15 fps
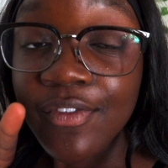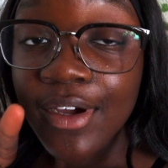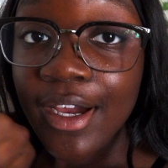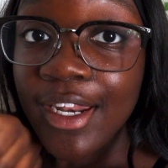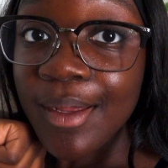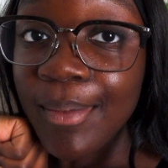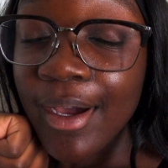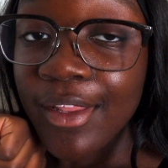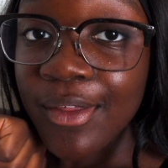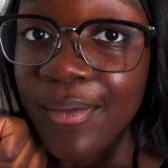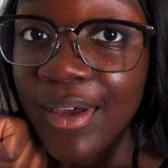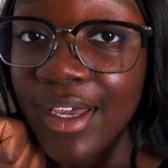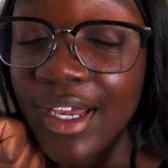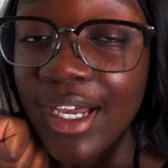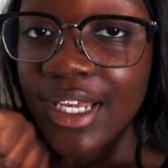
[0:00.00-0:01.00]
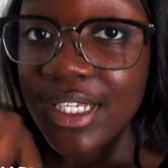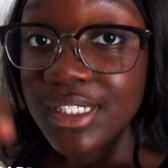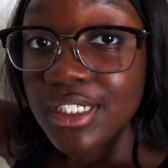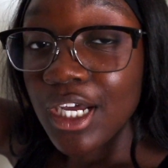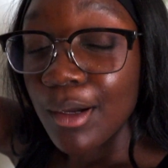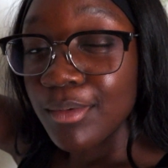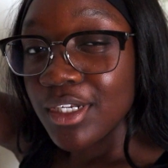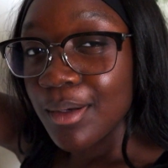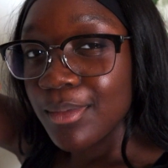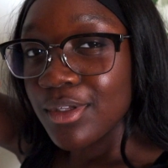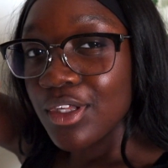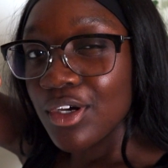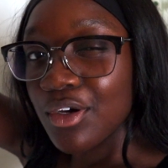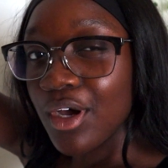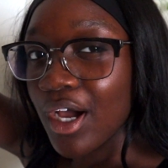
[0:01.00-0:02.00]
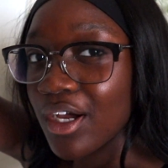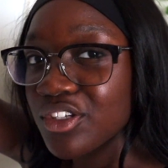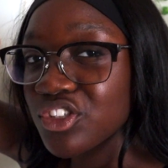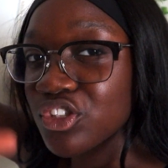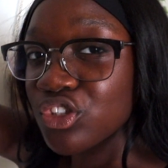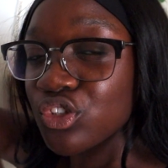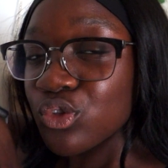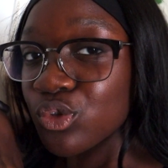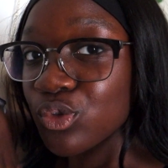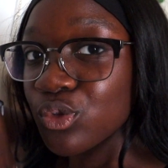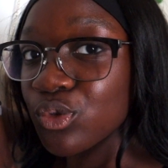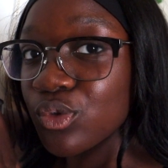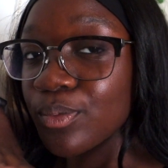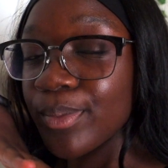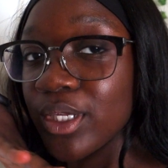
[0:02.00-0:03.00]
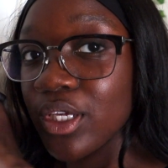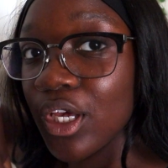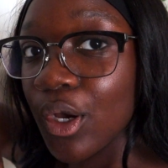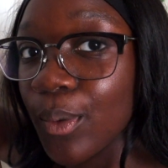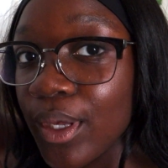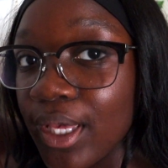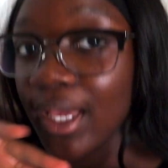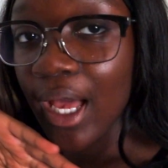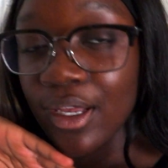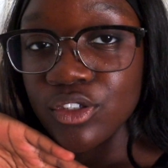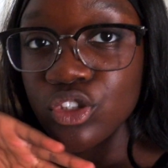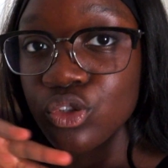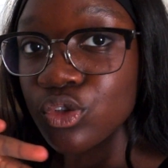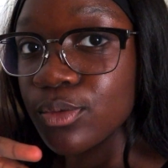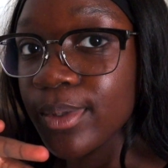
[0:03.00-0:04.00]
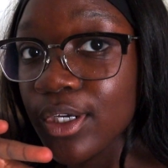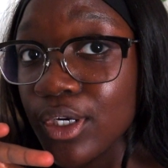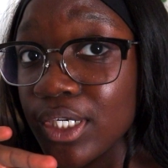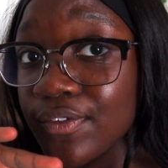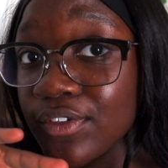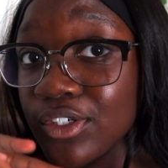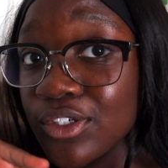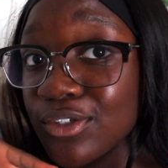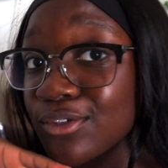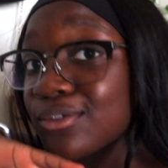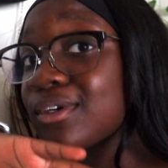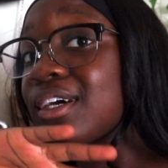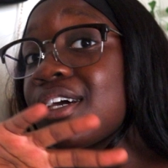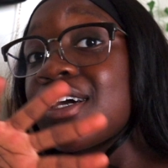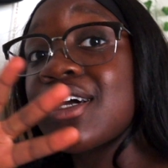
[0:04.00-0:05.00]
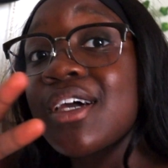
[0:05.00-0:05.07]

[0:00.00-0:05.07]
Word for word: Friday, by the way, guys. Comment down below, how's your school been going? How's school been going for you?